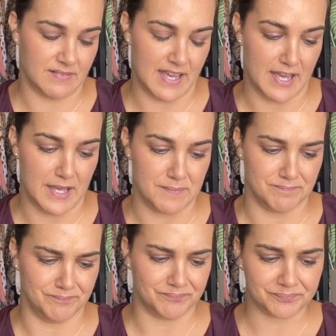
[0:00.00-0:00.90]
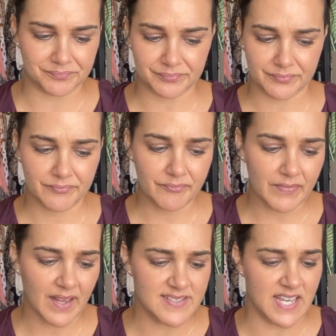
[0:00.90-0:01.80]

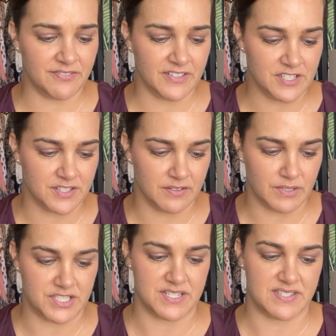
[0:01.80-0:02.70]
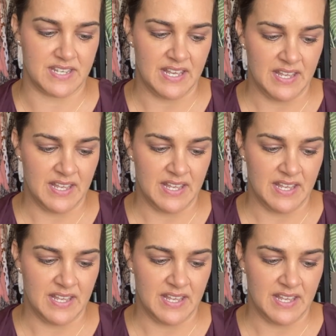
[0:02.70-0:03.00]
definition, which is